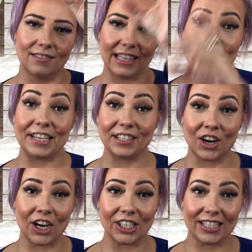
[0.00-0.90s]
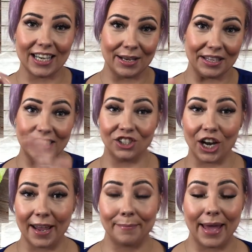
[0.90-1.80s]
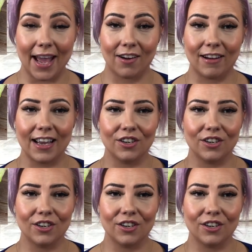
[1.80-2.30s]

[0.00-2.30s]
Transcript: lettuce hearts in this giant bag, right?